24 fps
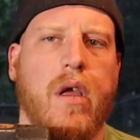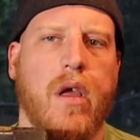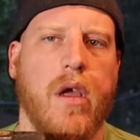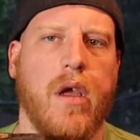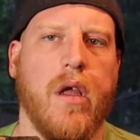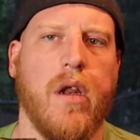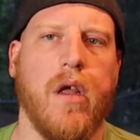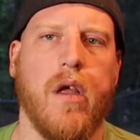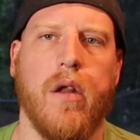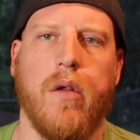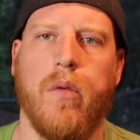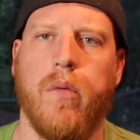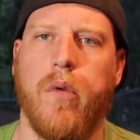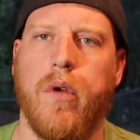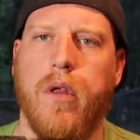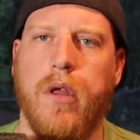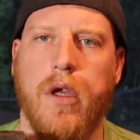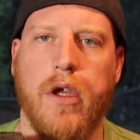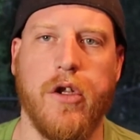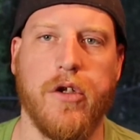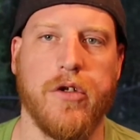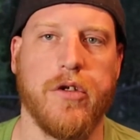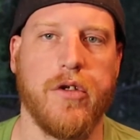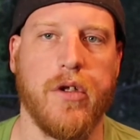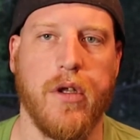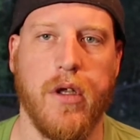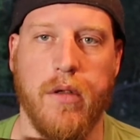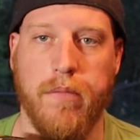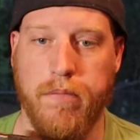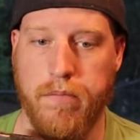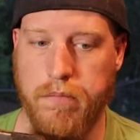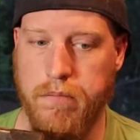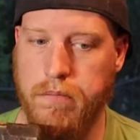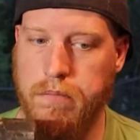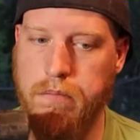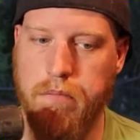and it really just,
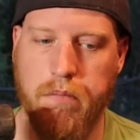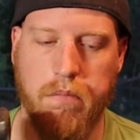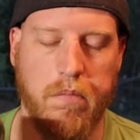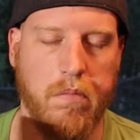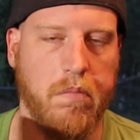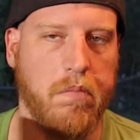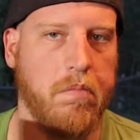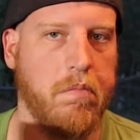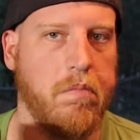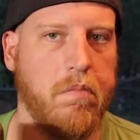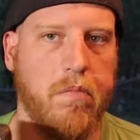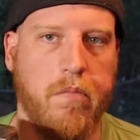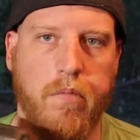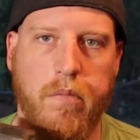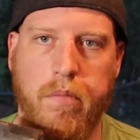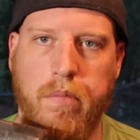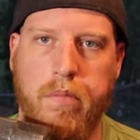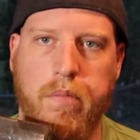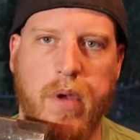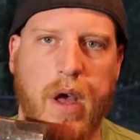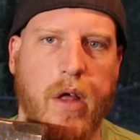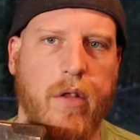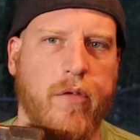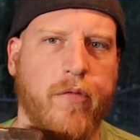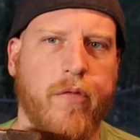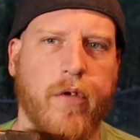about